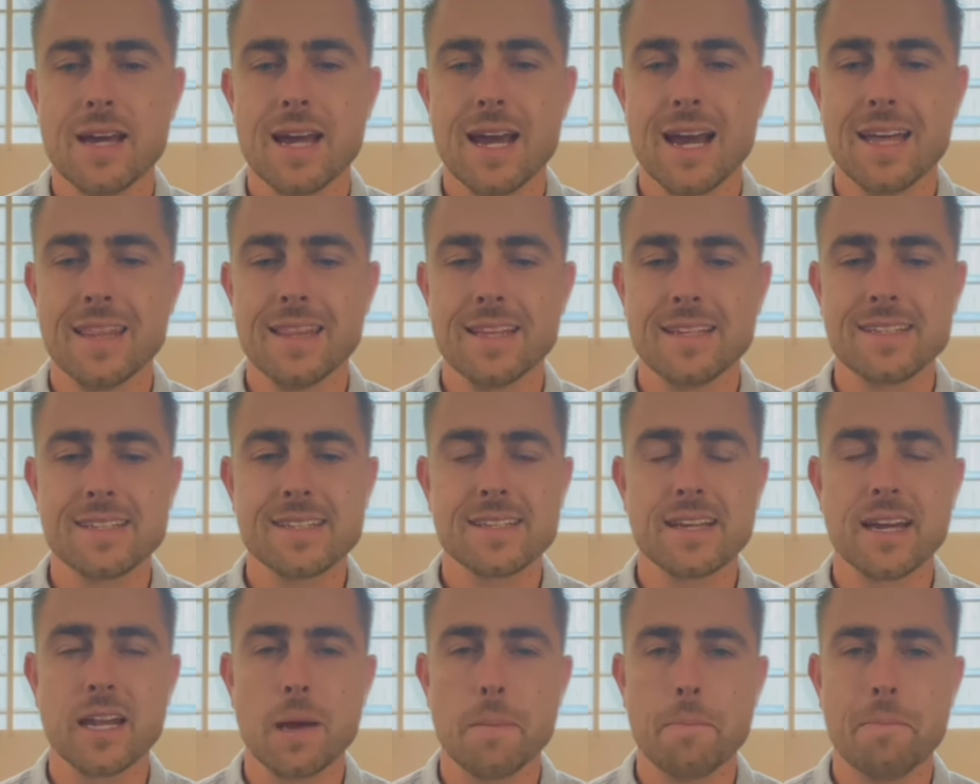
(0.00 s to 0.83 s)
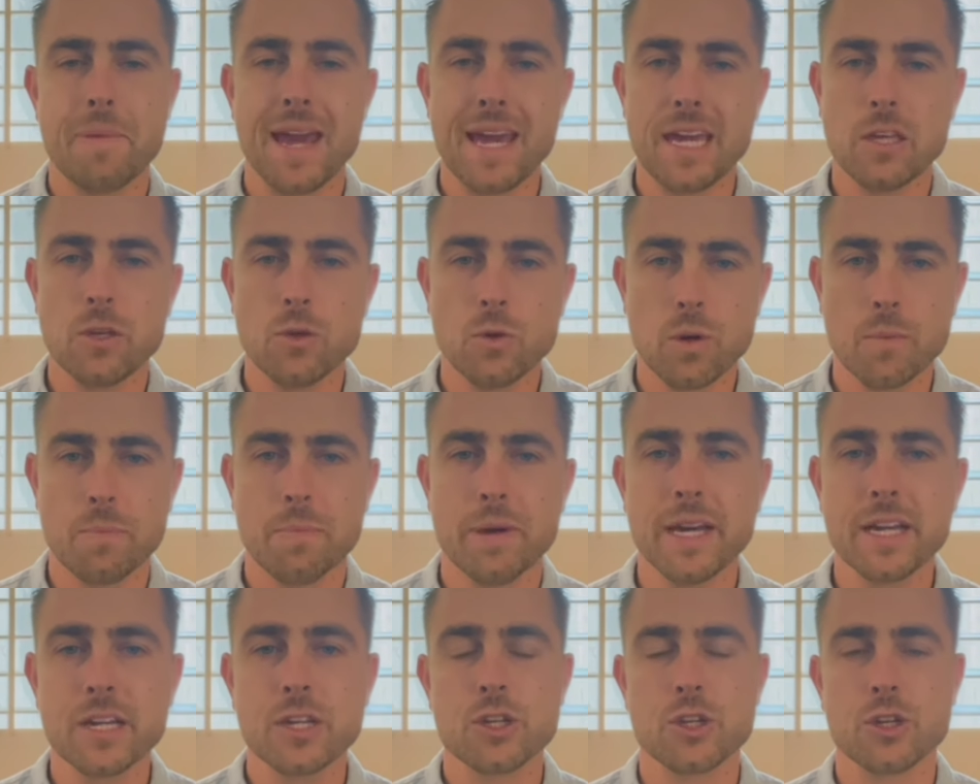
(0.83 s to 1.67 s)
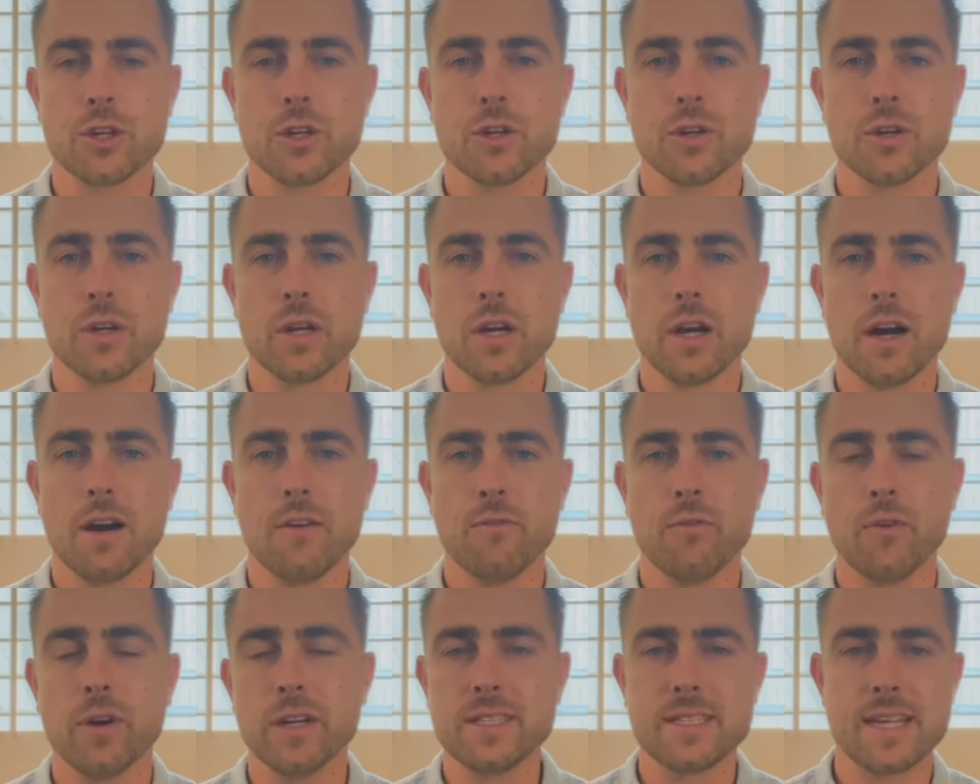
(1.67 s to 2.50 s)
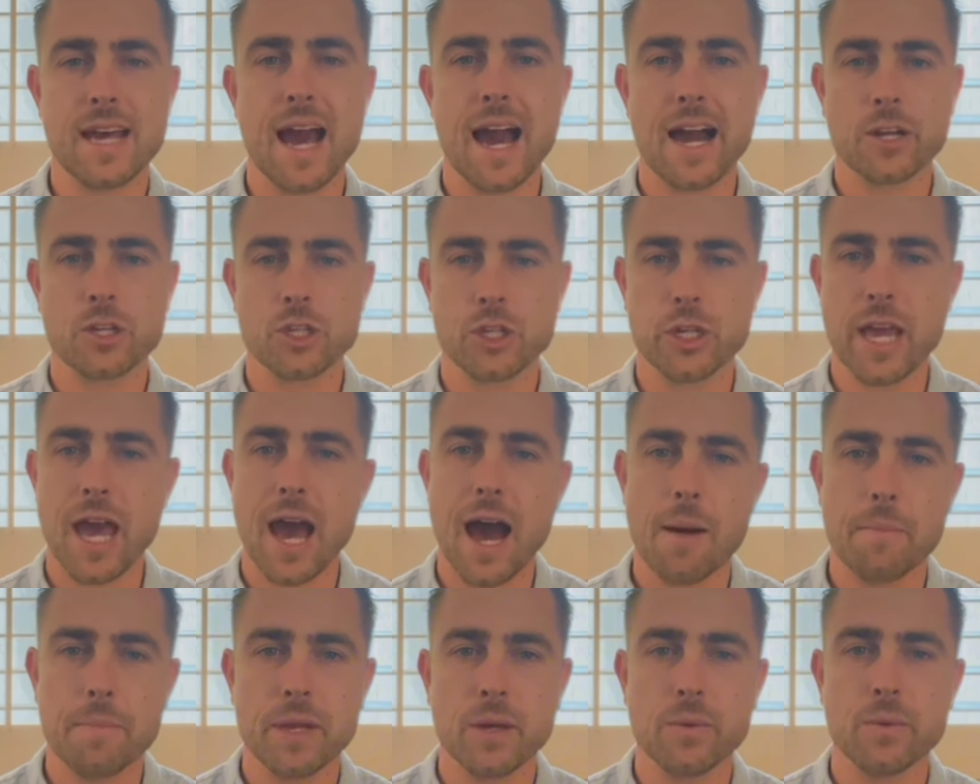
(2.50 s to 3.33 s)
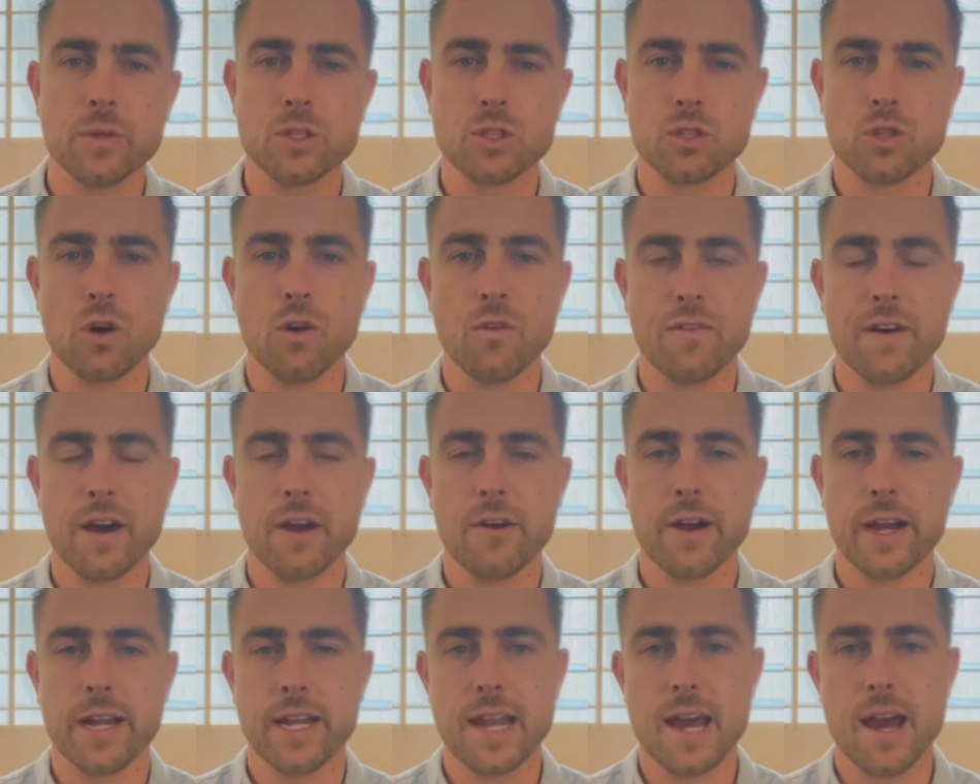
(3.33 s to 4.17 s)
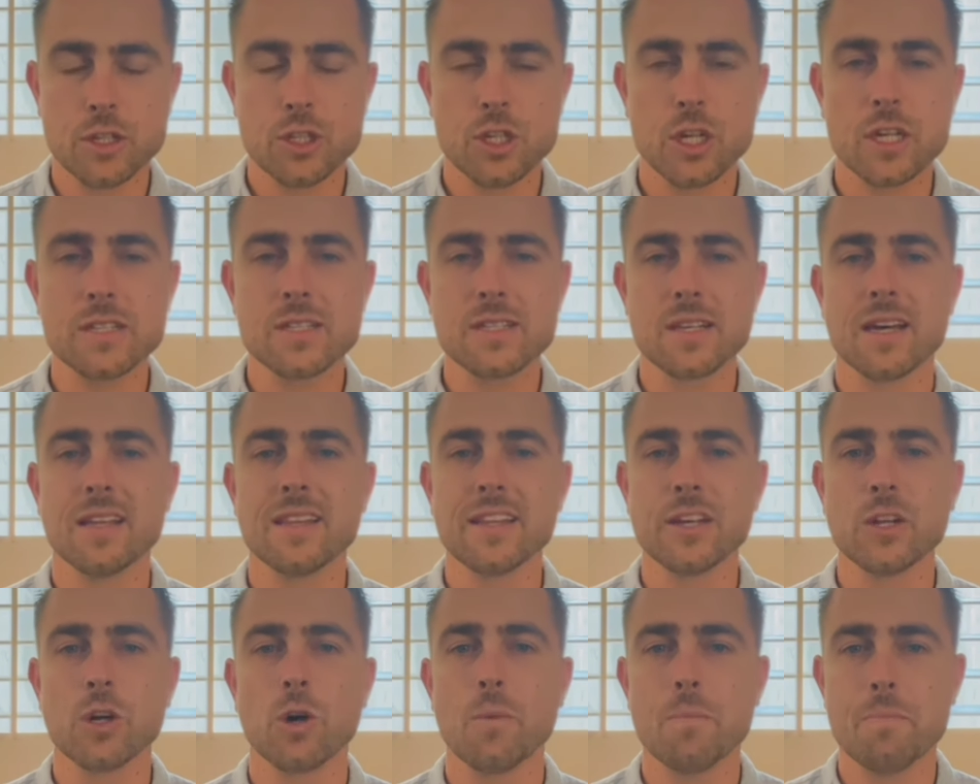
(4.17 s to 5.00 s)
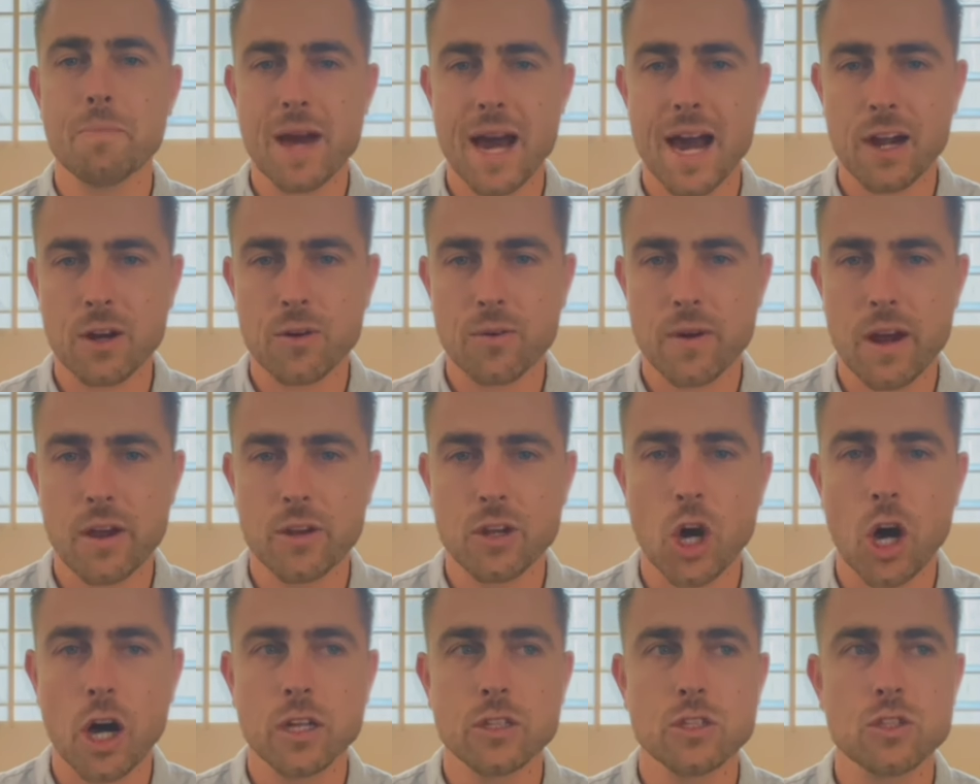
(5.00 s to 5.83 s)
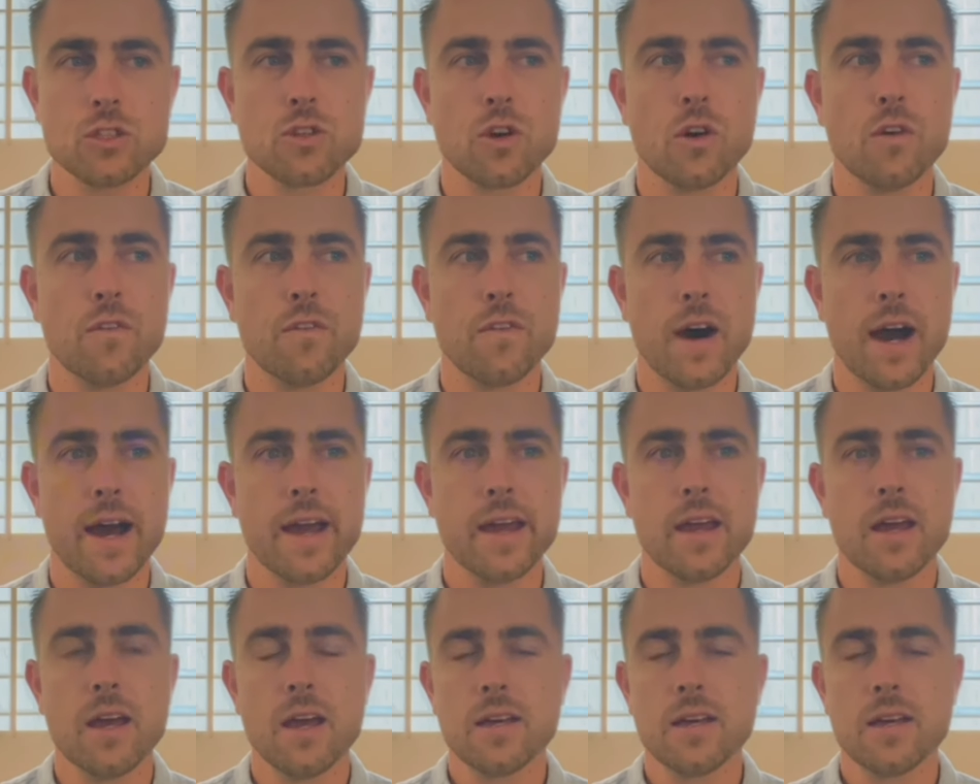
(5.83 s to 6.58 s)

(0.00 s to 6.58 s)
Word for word: And this is gonna paint you a picture of what's actually happening with SoFi right now. Just a little background on SoFi.